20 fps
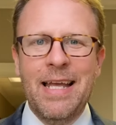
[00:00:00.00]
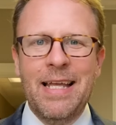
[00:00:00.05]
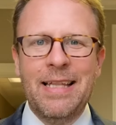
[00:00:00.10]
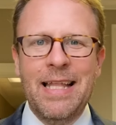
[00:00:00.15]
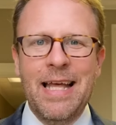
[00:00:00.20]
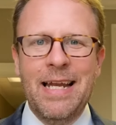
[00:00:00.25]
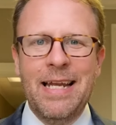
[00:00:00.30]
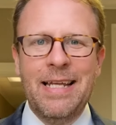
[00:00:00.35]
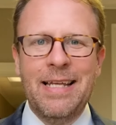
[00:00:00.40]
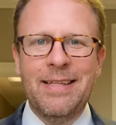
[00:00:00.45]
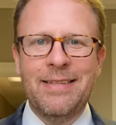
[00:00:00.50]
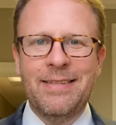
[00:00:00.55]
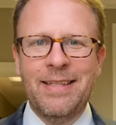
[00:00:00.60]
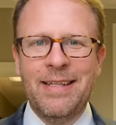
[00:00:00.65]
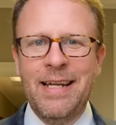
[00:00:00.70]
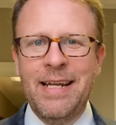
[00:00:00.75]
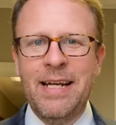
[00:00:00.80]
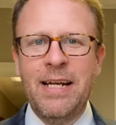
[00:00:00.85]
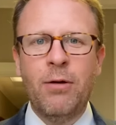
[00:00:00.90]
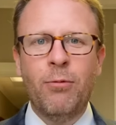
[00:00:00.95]
that is
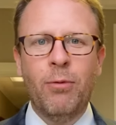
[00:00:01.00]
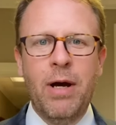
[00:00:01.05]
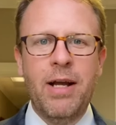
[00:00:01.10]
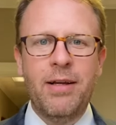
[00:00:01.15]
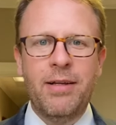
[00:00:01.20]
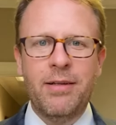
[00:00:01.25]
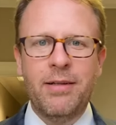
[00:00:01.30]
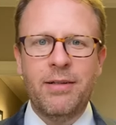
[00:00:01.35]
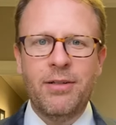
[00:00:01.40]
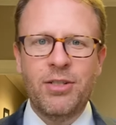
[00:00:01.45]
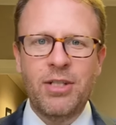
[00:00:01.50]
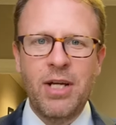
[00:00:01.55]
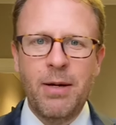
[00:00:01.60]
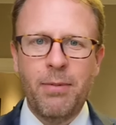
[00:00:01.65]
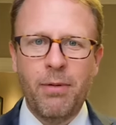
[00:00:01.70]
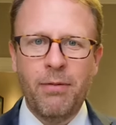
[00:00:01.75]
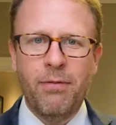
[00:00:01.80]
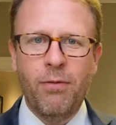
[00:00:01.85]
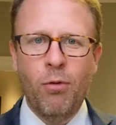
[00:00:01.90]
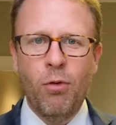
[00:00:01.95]
in any way, shape,
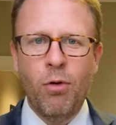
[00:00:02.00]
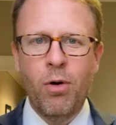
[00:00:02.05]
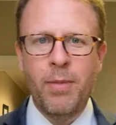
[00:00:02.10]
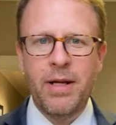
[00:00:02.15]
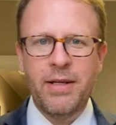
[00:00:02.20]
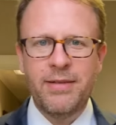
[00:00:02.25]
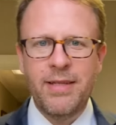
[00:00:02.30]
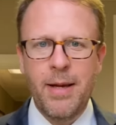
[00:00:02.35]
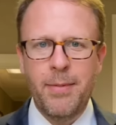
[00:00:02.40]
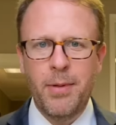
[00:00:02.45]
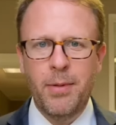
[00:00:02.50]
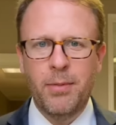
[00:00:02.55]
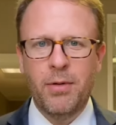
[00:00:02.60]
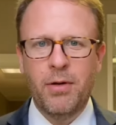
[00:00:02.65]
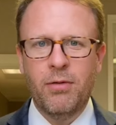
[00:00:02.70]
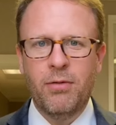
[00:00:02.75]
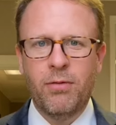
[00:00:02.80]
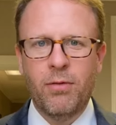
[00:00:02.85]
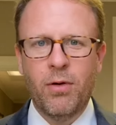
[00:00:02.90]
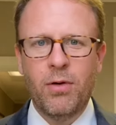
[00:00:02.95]
or form
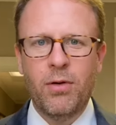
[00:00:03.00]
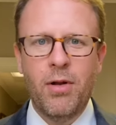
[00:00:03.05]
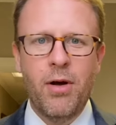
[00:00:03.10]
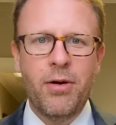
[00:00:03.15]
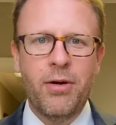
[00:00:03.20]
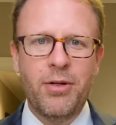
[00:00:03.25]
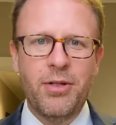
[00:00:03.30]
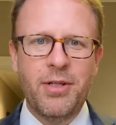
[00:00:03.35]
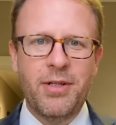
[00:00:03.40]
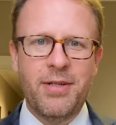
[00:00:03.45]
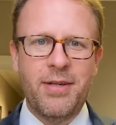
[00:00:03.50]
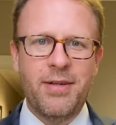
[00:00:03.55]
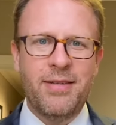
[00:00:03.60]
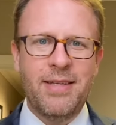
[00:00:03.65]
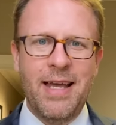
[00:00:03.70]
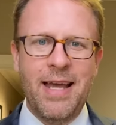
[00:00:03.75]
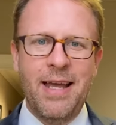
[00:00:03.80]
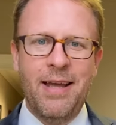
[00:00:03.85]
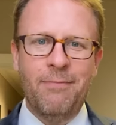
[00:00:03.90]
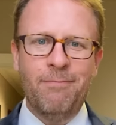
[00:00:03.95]
acceptable for a lawyer just to
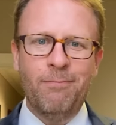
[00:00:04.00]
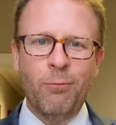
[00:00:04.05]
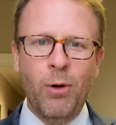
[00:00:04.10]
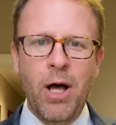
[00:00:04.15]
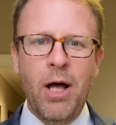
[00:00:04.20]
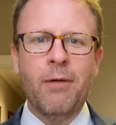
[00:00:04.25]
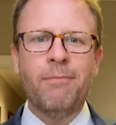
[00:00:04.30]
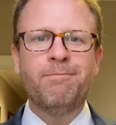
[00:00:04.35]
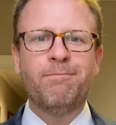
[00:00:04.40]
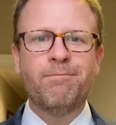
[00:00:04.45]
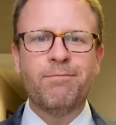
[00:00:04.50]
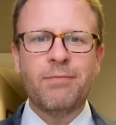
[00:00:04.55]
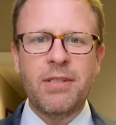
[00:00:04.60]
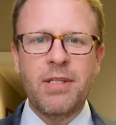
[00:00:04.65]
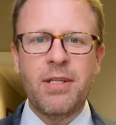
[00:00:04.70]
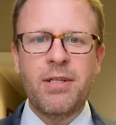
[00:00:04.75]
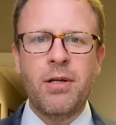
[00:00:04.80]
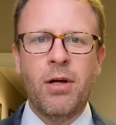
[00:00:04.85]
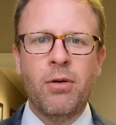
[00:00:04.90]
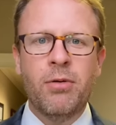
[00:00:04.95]
say, well,
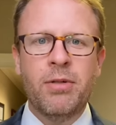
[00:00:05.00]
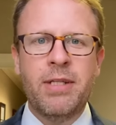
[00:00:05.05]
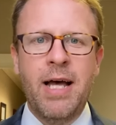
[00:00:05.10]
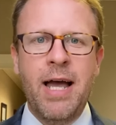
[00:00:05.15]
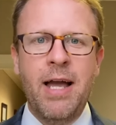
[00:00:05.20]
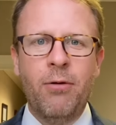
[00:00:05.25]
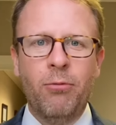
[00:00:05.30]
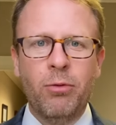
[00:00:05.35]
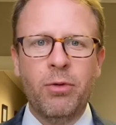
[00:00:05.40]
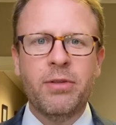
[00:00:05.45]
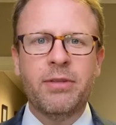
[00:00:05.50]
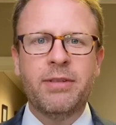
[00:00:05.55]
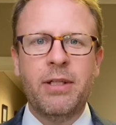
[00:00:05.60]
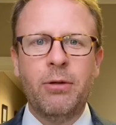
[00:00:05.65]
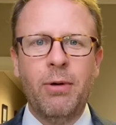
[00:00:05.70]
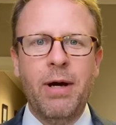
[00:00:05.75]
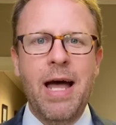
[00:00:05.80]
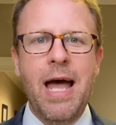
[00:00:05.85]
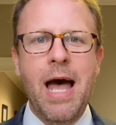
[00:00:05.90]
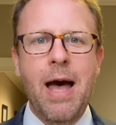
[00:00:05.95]
just hold tight, we'll see
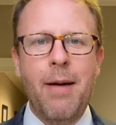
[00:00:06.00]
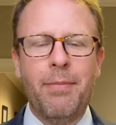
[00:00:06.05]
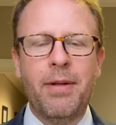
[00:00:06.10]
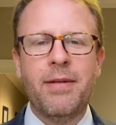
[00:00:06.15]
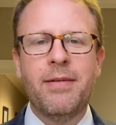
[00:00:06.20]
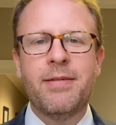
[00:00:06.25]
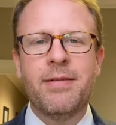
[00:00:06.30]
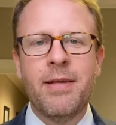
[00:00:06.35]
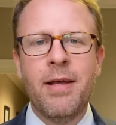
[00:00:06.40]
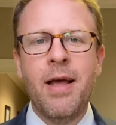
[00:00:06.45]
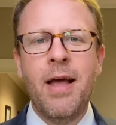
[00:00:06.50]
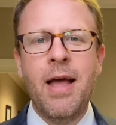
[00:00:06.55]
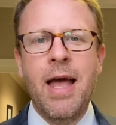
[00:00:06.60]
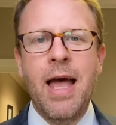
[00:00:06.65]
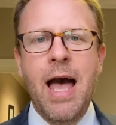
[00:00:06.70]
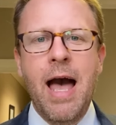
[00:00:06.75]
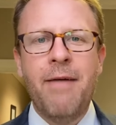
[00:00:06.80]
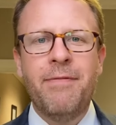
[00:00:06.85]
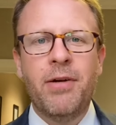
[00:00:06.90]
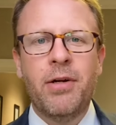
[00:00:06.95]
what happens
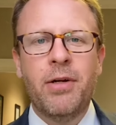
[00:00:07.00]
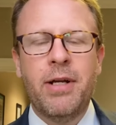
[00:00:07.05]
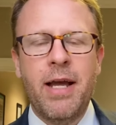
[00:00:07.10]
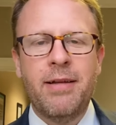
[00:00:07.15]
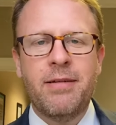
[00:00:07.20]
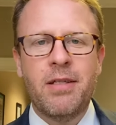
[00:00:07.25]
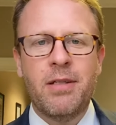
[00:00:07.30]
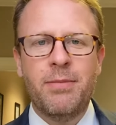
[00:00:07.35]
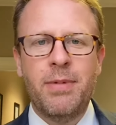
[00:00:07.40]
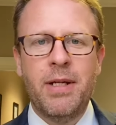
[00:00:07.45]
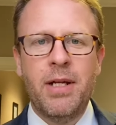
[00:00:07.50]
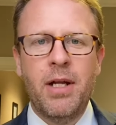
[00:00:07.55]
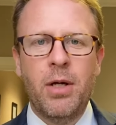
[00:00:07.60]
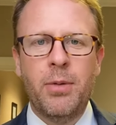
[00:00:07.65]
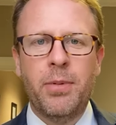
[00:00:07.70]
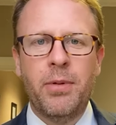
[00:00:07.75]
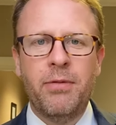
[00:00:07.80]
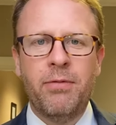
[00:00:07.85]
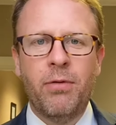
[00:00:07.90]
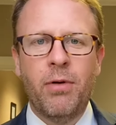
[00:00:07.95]
after your case has been
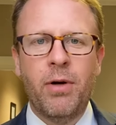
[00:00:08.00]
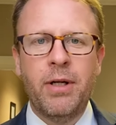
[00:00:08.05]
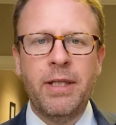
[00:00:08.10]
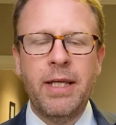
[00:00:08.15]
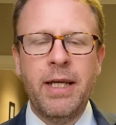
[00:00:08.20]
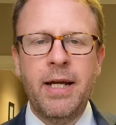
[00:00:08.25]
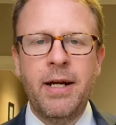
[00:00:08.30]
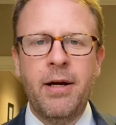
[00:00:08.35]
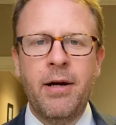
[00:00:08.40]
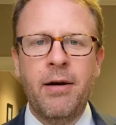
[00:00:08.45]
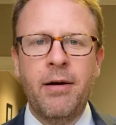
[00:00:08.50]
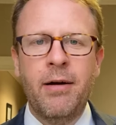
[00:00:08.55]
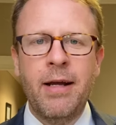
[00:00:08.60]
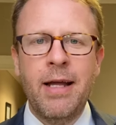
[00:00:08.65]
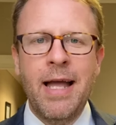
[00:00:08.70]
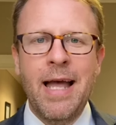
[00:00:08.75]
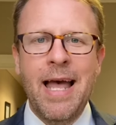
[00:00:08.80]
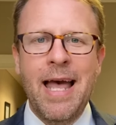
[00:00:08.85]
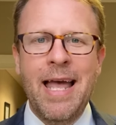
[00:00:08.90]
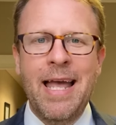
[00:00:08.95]
open for a year
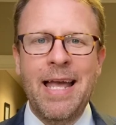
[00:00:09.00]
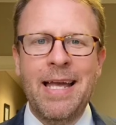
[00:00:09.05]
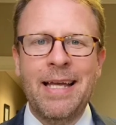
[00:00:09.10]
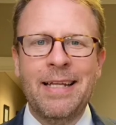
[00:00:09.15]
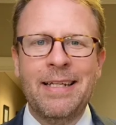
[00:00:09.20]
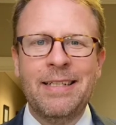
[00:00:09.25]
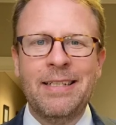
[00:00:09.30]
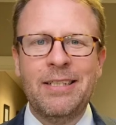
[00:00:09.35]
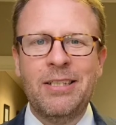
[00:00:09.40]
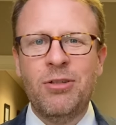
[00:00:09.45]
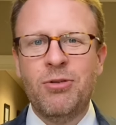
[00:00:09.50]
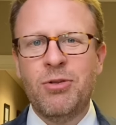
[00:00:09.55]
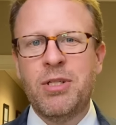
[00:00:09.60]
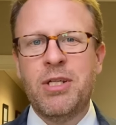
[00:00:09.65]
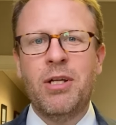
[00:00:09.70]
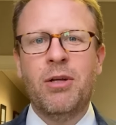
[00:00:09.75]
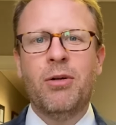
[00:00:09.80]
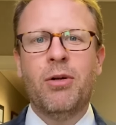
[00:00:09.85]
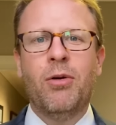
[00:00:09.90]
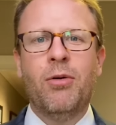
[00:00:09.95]
and you
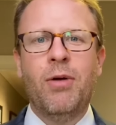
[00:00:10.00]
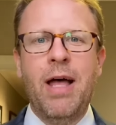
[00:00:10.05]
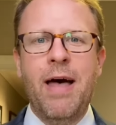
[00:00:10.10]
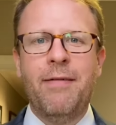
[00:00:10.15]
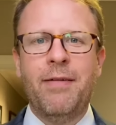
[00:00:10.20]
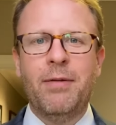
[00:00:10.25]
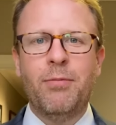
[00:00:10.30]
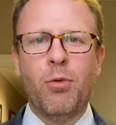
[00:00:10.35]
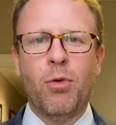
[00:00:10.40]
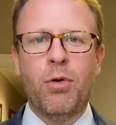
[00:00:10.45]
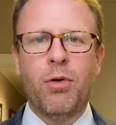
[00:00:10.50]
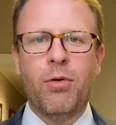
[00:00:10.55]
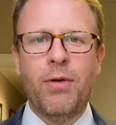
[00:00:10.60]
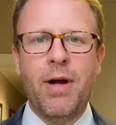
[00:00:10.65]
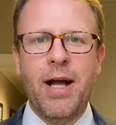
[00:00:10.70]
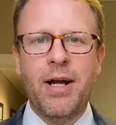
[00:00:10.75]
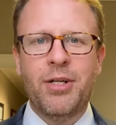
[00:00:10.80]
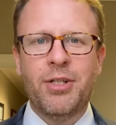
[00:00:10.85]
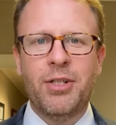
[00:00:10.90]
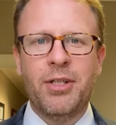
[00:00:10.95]
still don't have any more
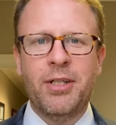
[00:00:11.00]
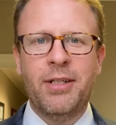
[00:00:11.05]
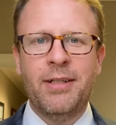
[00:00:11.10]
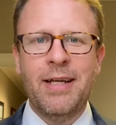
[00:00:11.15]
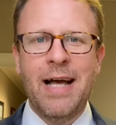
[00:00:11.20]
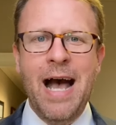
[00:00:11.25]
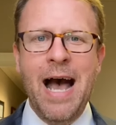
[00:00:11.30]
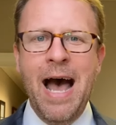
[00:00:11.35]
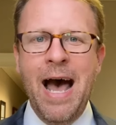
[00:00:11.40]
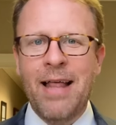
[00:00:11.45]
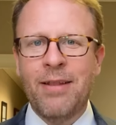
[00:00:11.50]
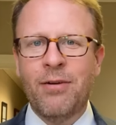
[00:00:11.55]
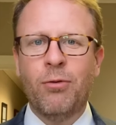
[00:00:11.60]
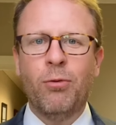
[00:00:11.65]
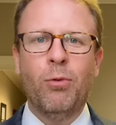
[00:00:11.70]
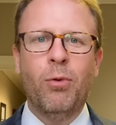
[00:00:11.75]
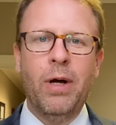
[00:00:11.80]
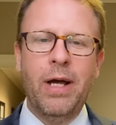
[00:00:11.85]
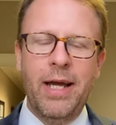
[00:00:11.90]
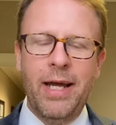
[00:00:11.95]
direction either
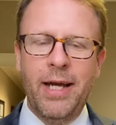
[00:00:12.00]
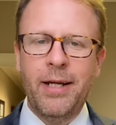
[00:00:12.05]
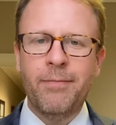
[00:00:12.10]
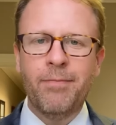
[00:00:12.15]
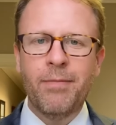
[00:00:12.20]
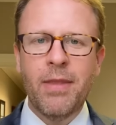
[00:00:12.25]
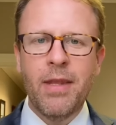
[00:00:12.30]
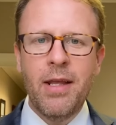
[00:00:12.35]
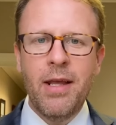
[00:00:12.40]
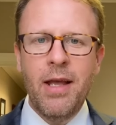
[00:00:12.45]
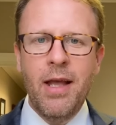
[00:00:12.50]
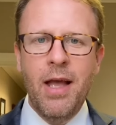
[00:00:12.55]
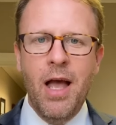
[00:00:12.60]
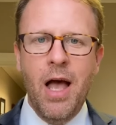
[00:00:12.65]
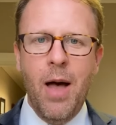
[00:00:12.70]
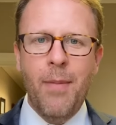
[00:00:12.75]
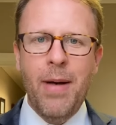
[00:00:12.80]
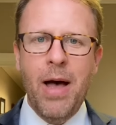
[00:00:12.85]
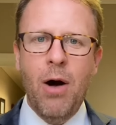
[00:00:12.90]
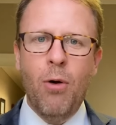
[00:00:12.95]
way
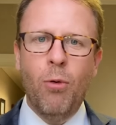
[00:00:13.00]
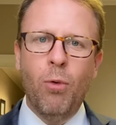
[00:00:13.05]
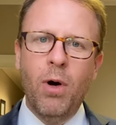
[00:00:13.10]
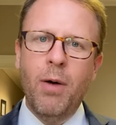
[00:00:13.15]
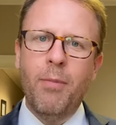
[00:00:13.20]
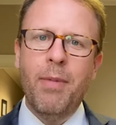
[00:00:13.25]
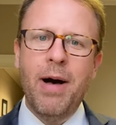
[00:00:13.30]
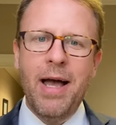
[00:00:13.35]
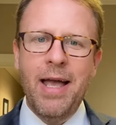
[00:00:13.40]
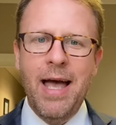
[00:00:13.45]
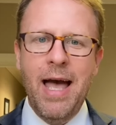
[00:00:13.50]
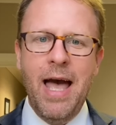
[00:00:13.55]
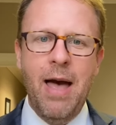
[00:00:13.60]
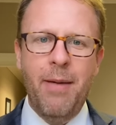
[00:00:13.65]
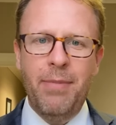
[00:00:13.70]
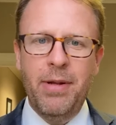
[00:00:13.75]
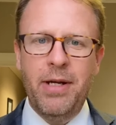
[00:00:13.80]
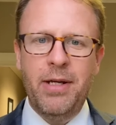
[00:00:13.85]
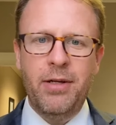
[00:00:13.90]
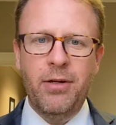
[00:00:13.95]
about what might
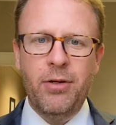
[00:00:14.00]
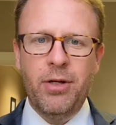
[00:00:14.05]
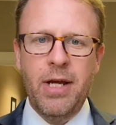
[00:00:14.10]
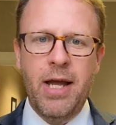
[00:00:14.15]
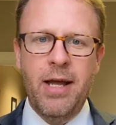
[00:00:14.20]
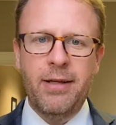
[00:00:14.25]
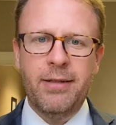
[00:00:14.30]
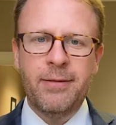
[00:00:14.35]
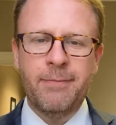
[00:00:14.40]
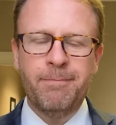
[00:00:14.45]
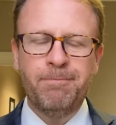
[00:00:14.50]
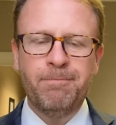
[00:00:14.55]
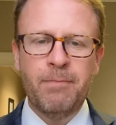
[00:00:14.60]
happen in your case.